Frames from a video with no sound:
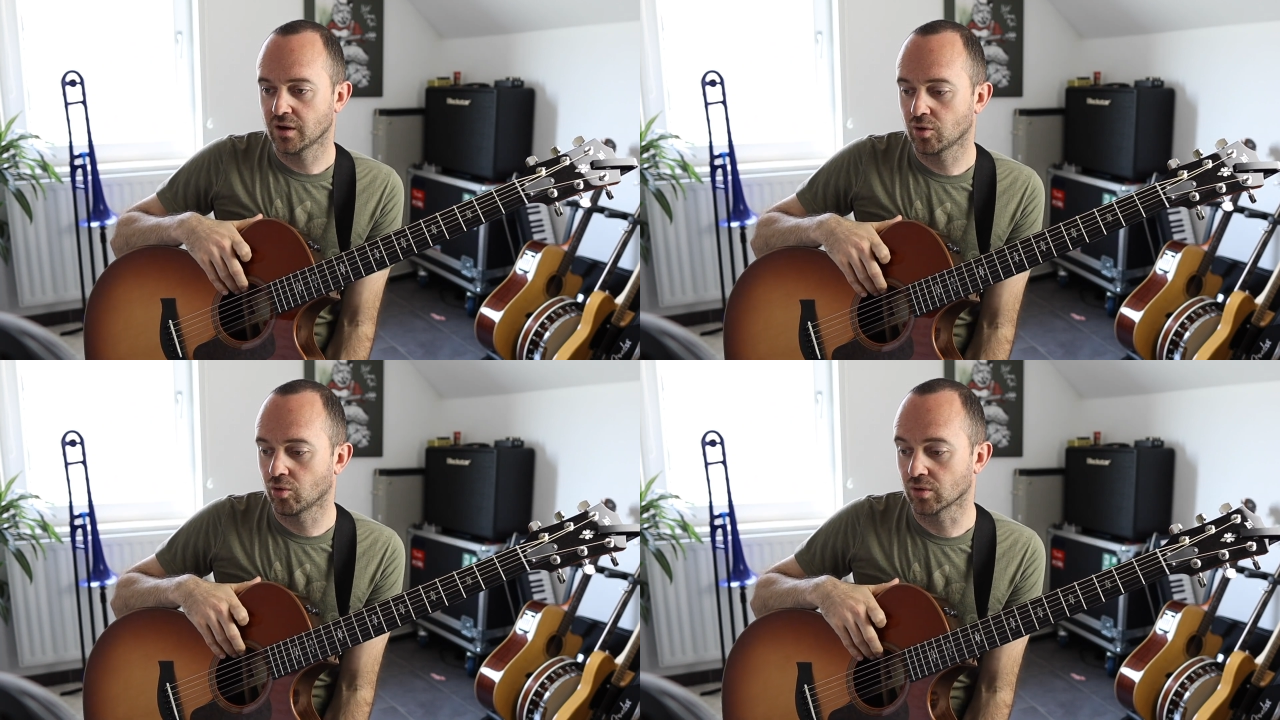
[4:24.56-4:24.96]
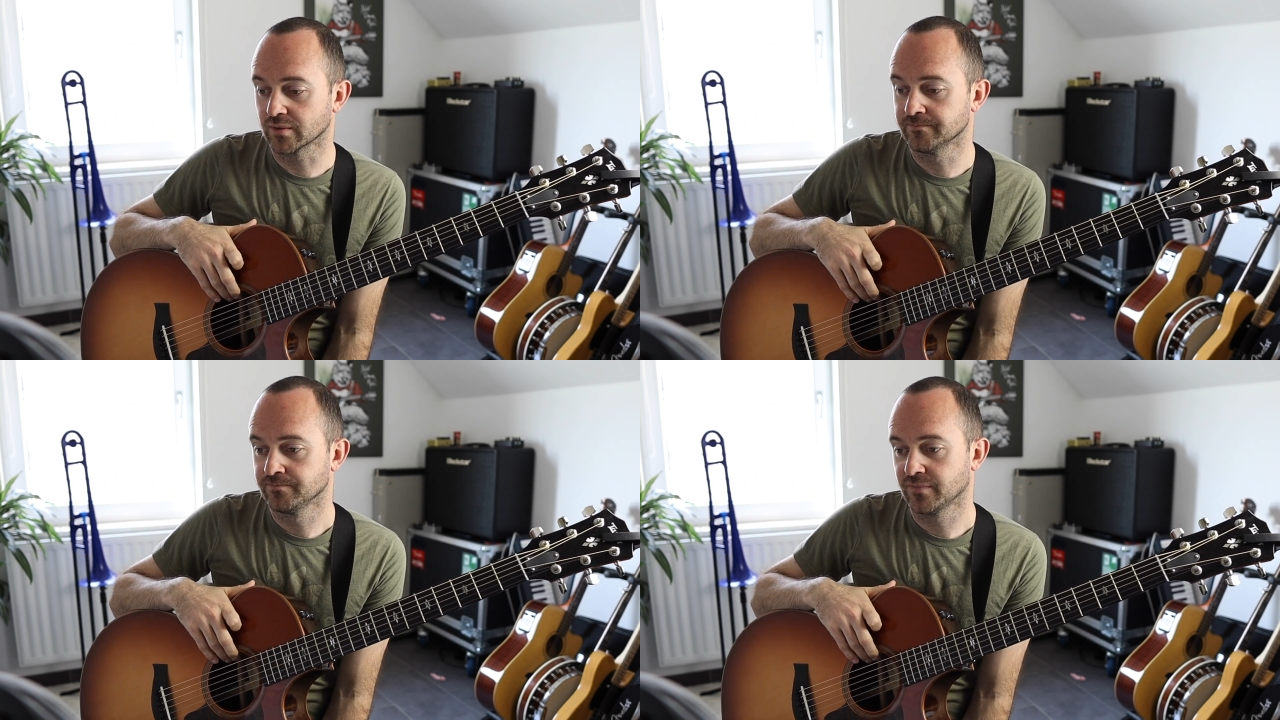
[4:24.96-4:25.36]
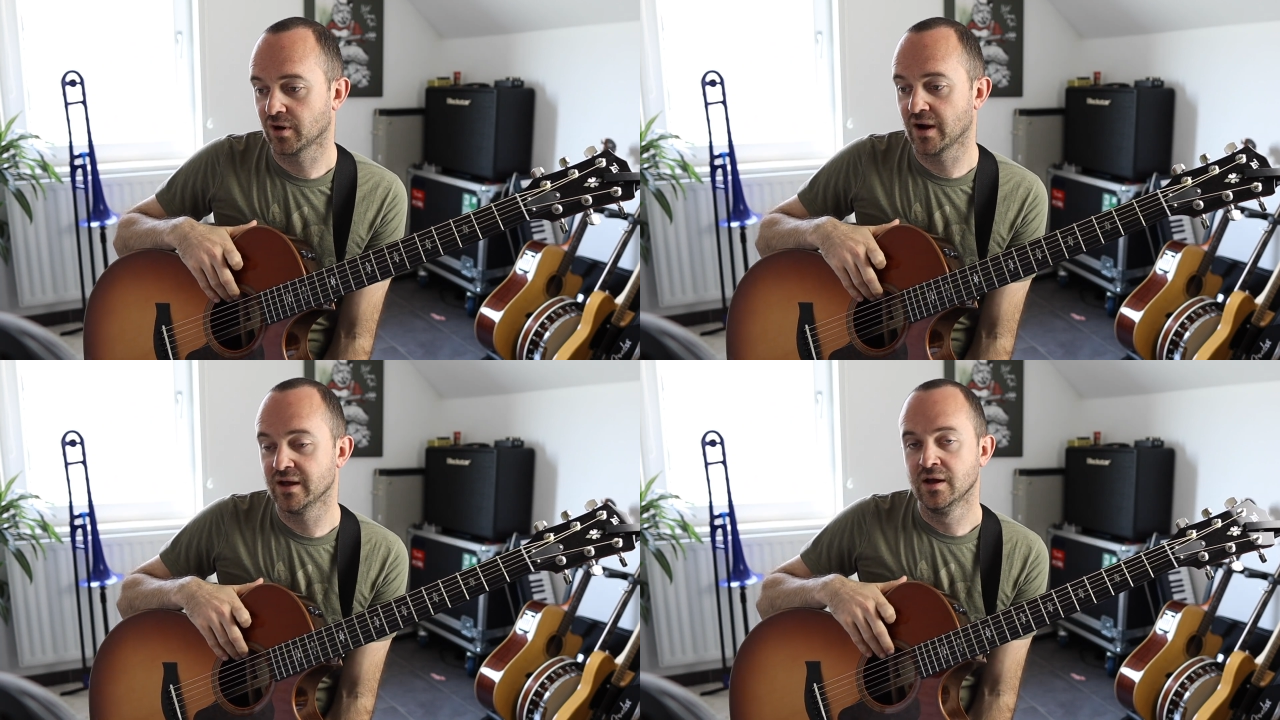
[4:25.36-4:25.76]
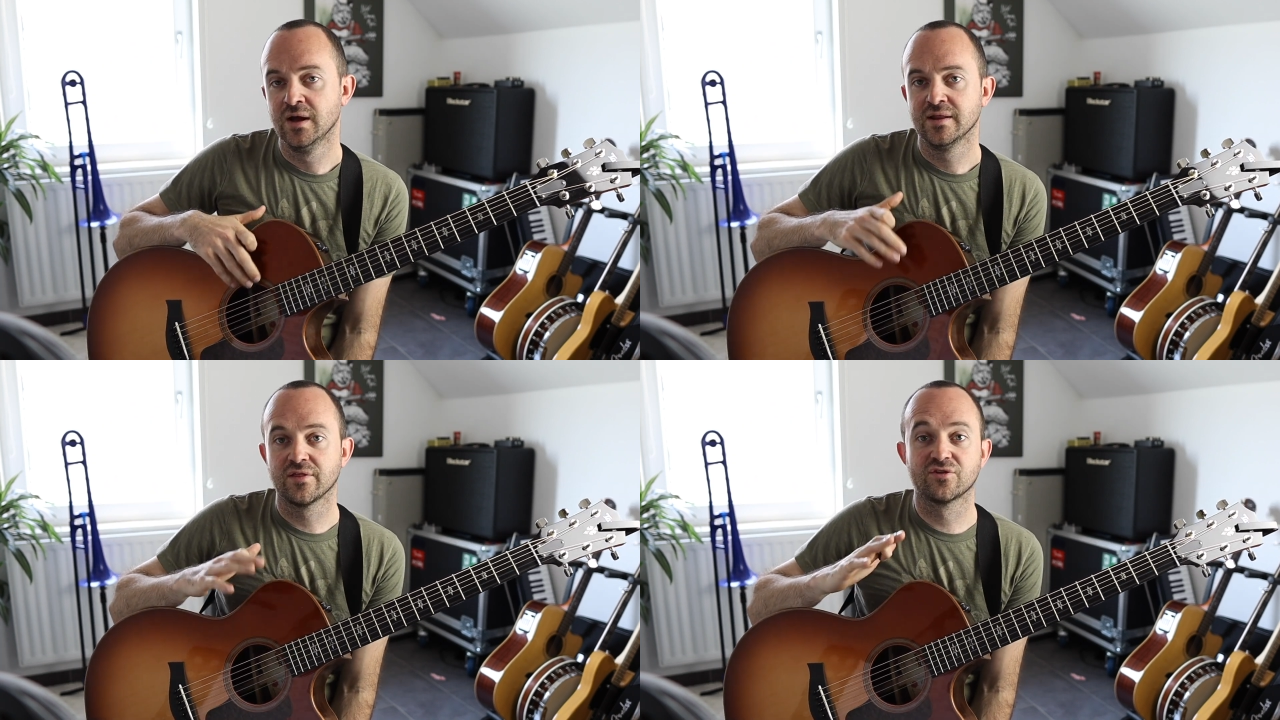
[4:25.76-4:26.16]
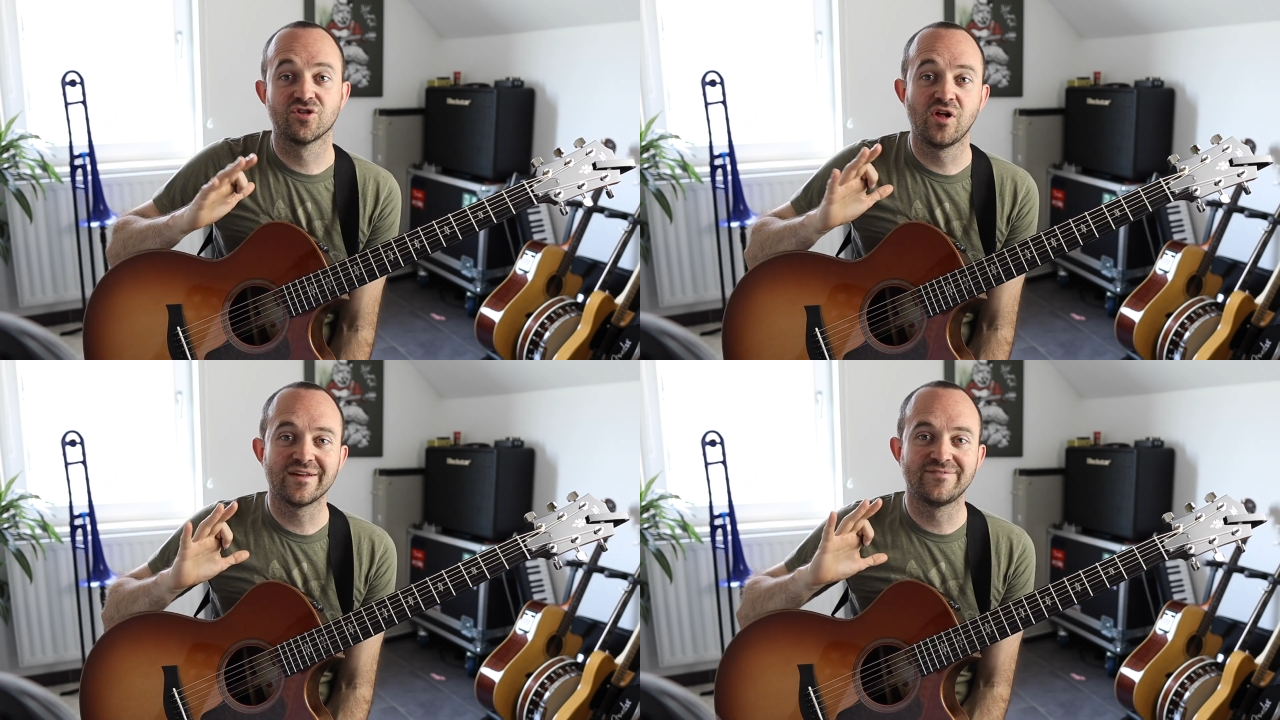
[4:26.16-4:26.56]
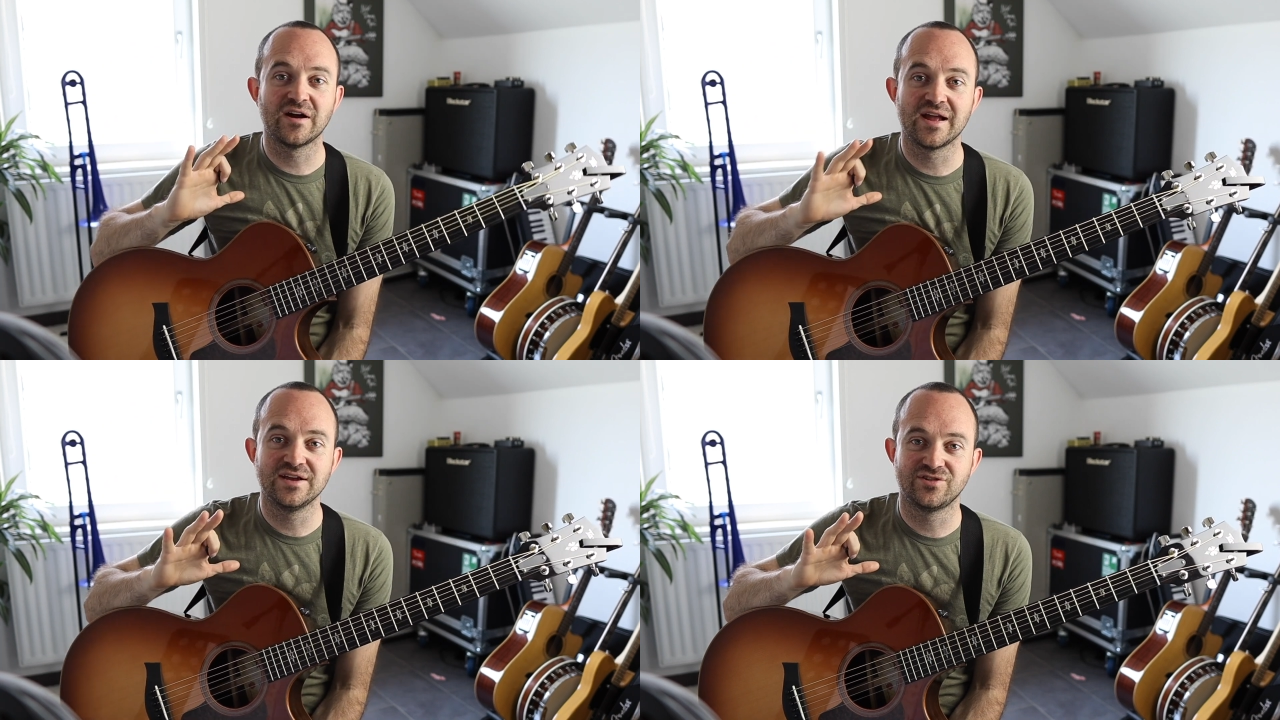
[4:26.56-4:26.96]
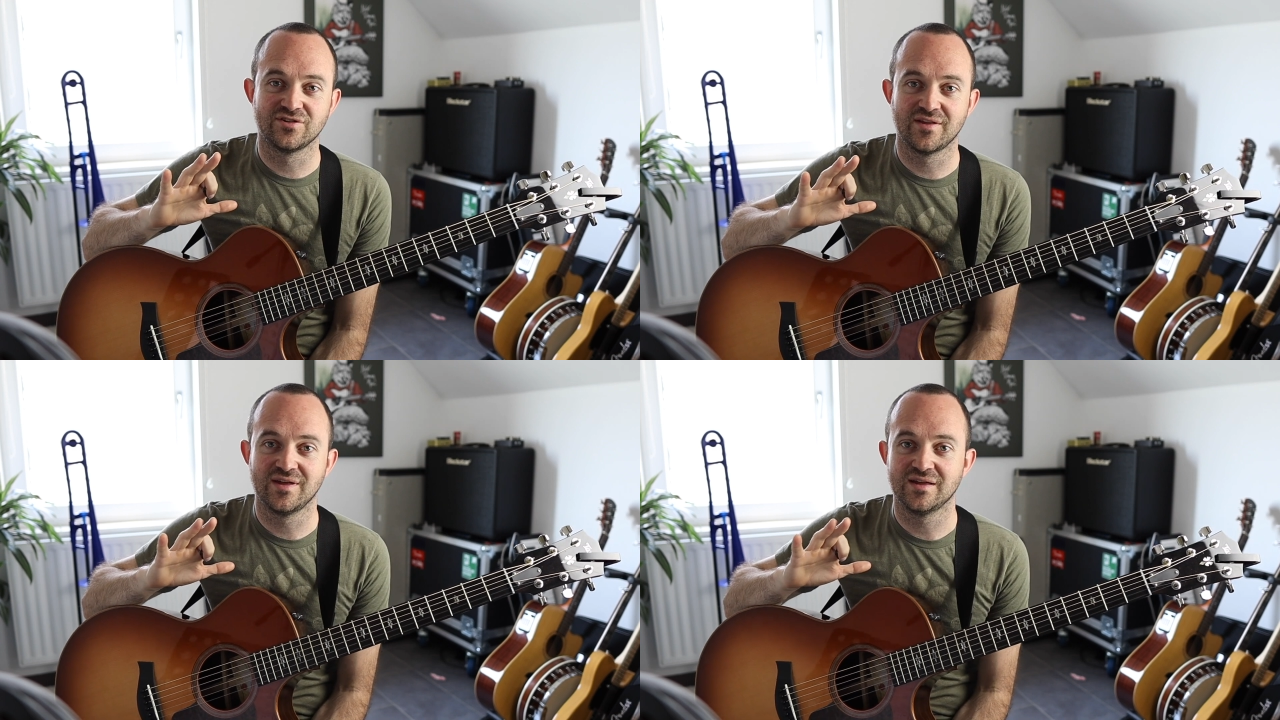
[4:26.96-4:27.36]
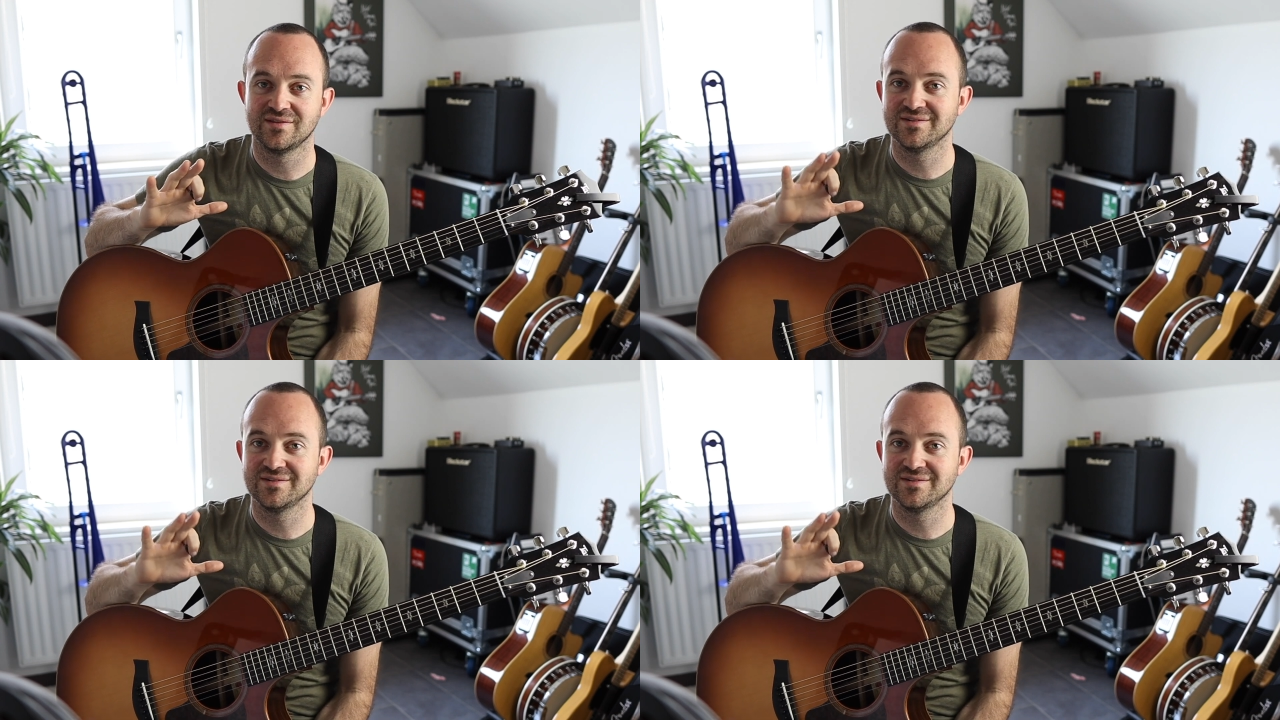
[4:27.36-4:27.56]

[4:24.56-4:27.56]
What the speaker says: chord. All right. Now there's a lot of variations on that.